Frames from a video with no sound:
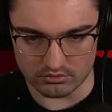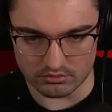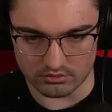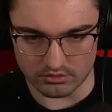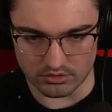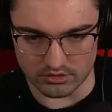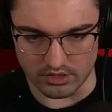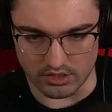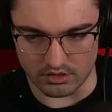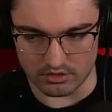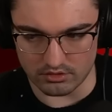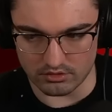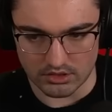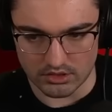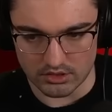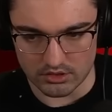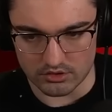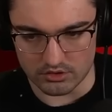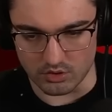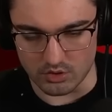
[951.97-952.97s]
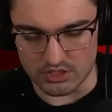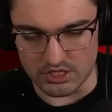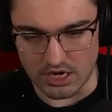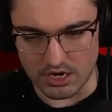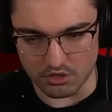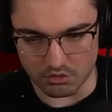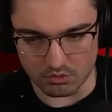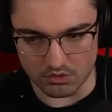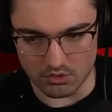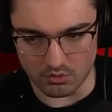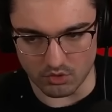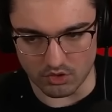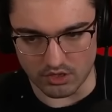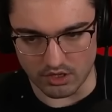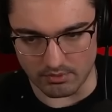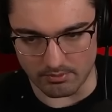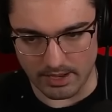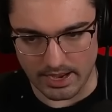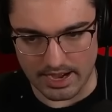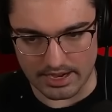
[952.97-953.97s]
Okay. So day 3 will
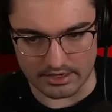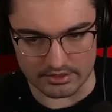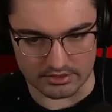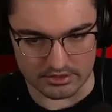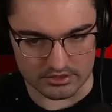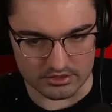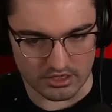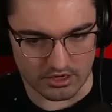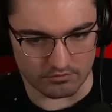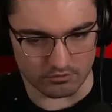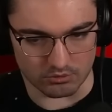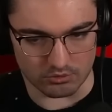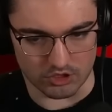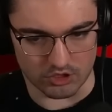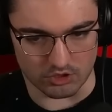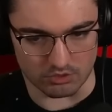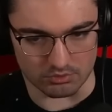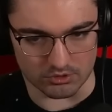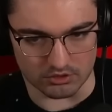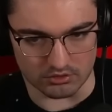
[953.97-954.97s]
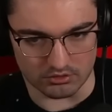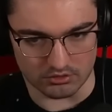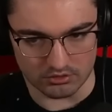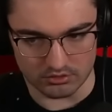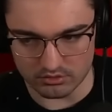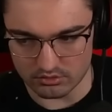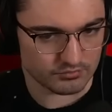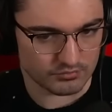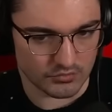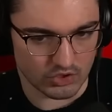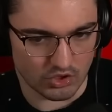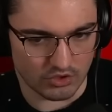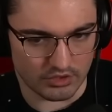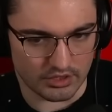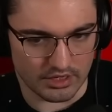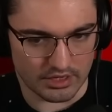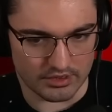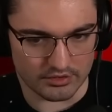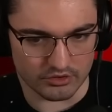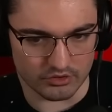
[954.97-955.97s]
come back and that safe will be open. Oh
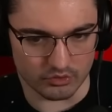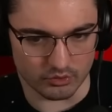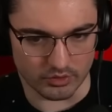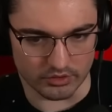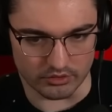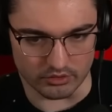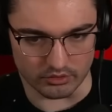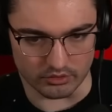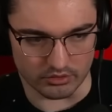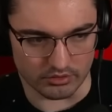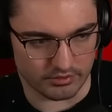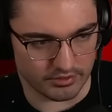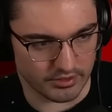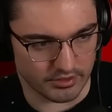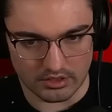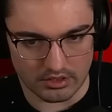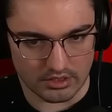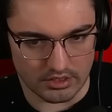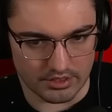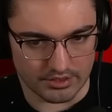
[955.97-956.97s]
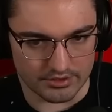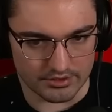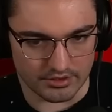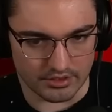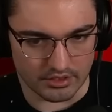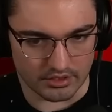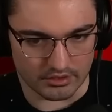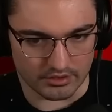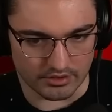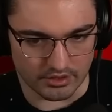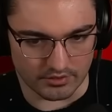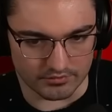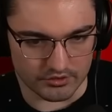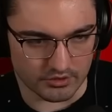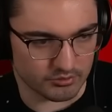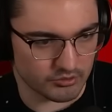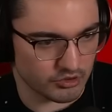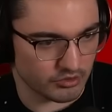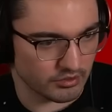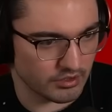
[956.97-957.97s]
yeah, I did do 1 goal already. I did not click off
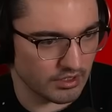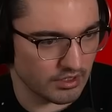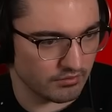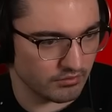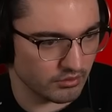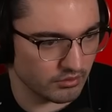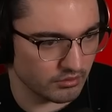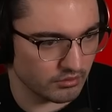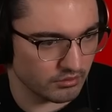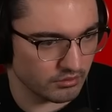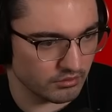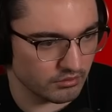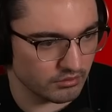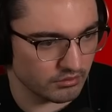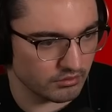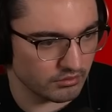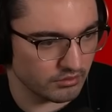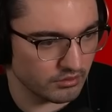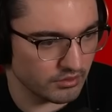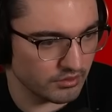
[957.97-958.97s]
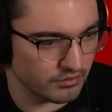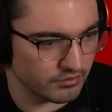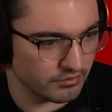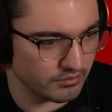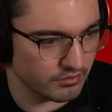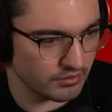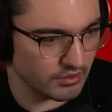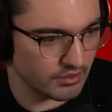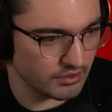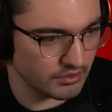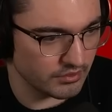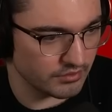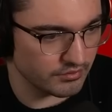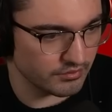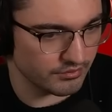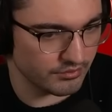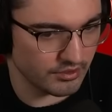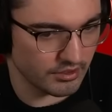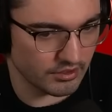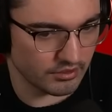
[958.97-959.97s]
Gemstone Cavern. This and this
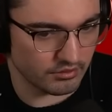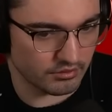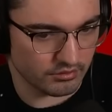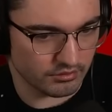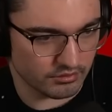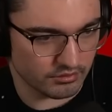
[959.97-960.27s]
is done.